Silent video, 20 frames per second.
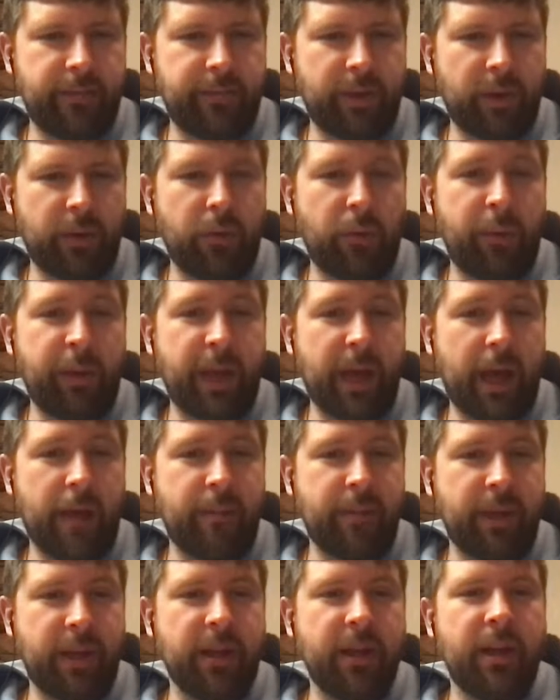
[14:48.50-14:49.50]
I will be
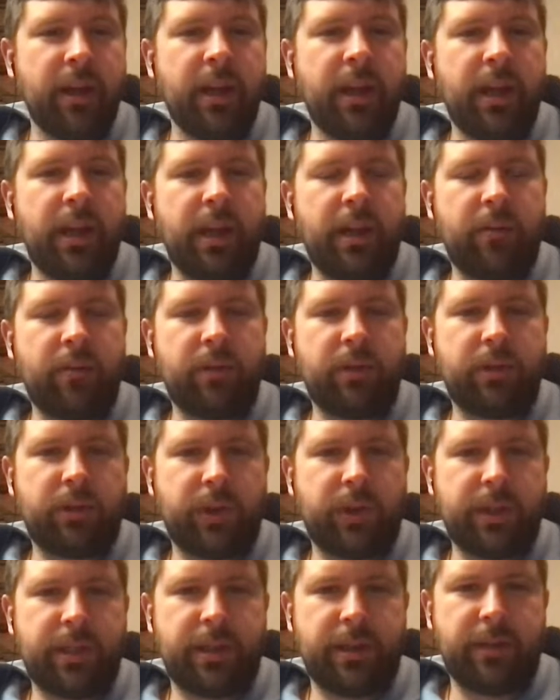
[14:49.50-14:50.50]
happy and
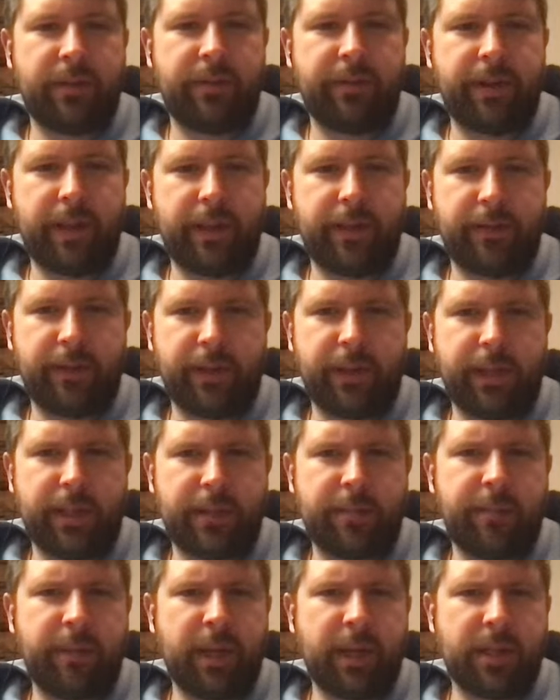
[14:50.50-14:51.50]
rejoice in your
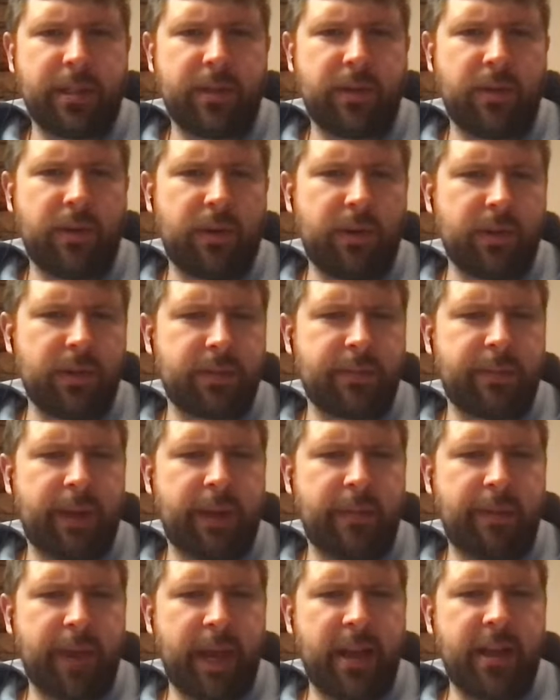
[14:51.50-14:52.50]
faithfulness, because you noticed
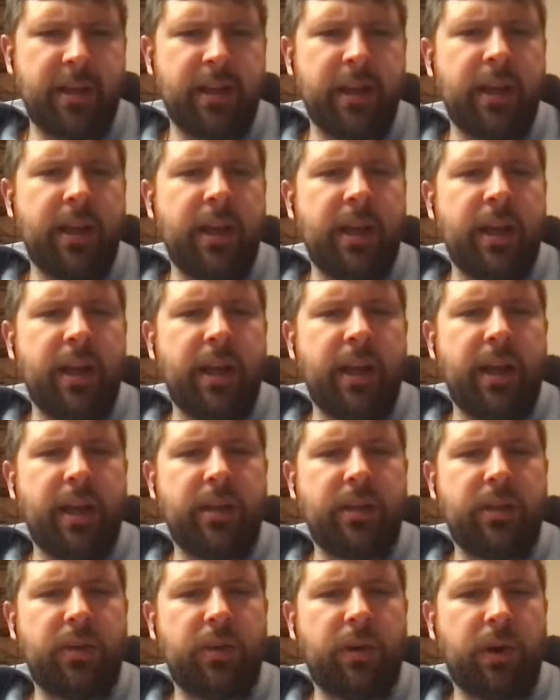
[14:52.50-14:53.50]
my pain.
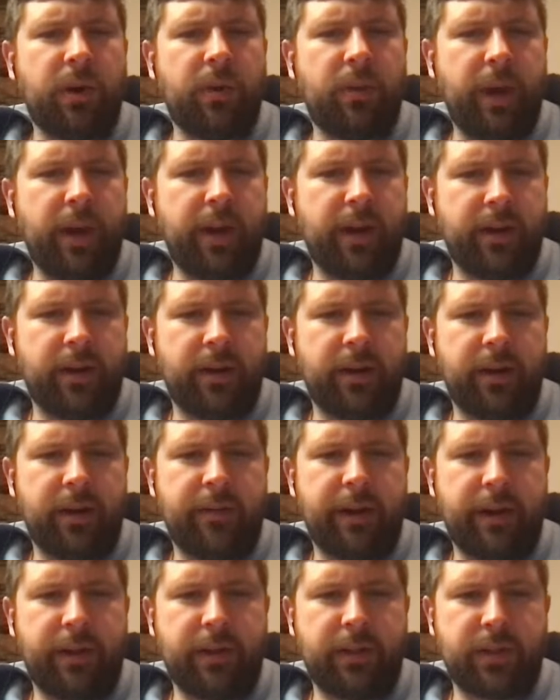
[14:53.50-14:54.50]
And you are aware
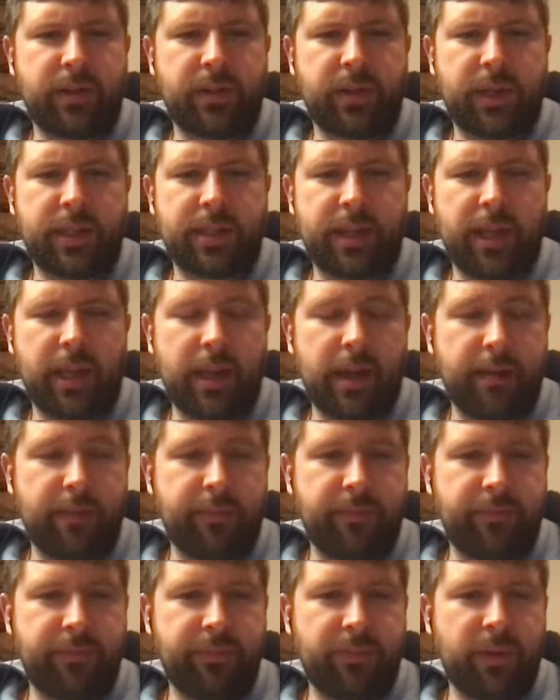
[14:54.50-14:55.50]
of how distressed I
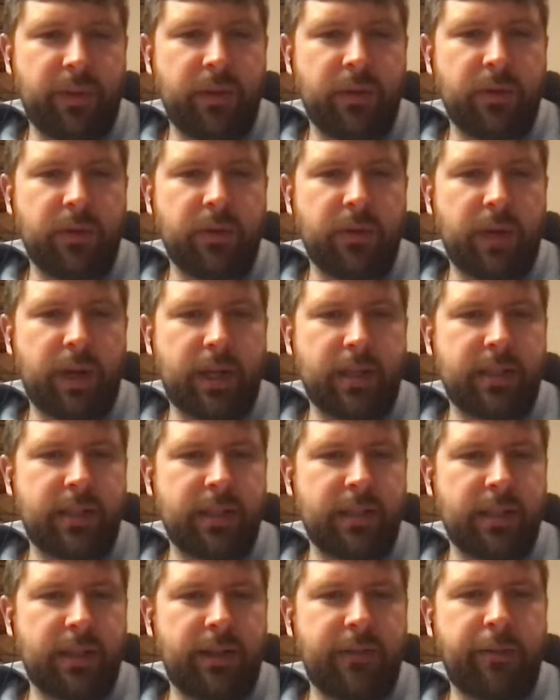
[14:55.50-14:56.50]
am. You do
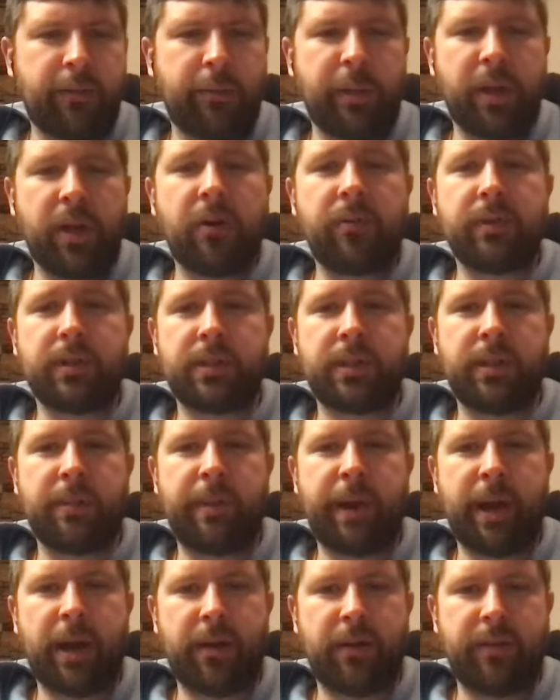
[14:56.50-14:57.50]
not deliver me over to the
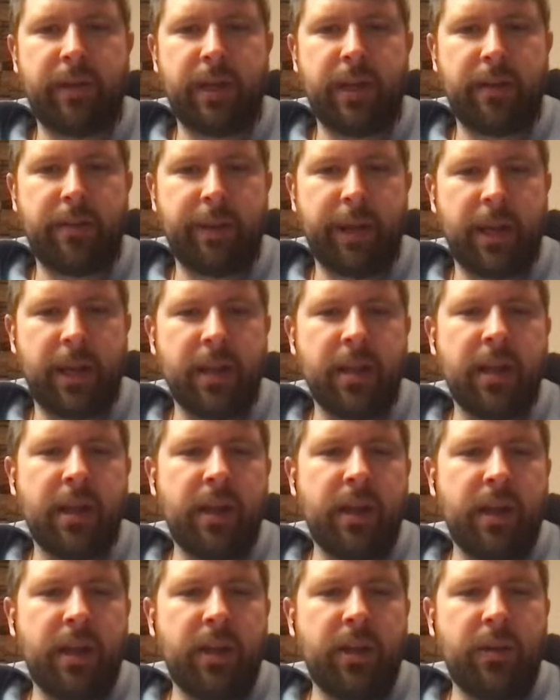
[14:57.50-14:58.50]
power of the enemy.
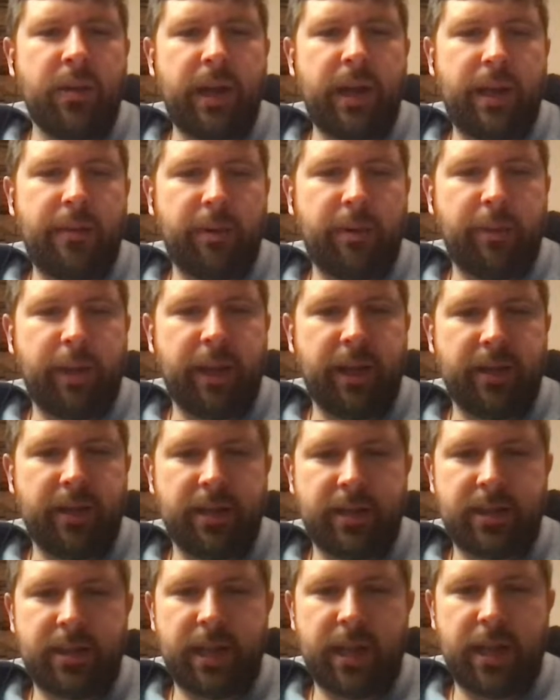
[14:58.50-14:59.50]
You enable me
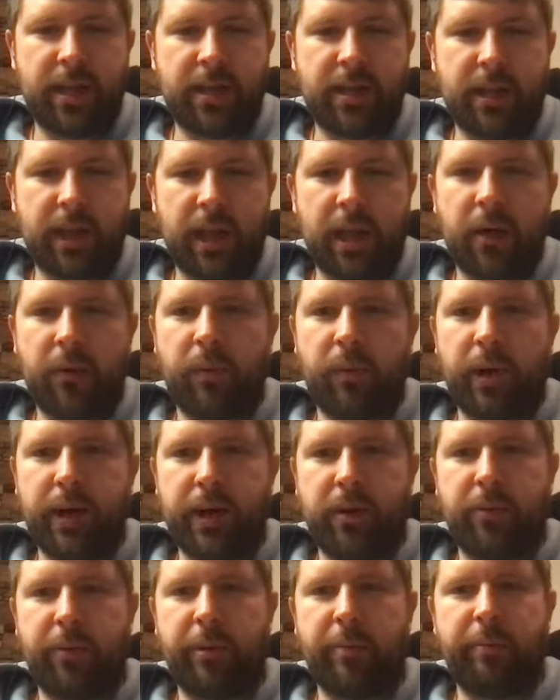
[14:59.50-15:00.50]
to stand in a
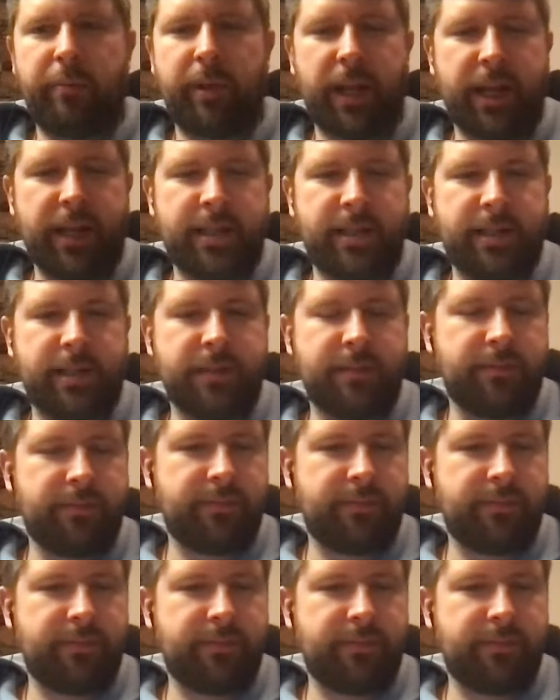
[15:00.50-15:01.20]
wide open place.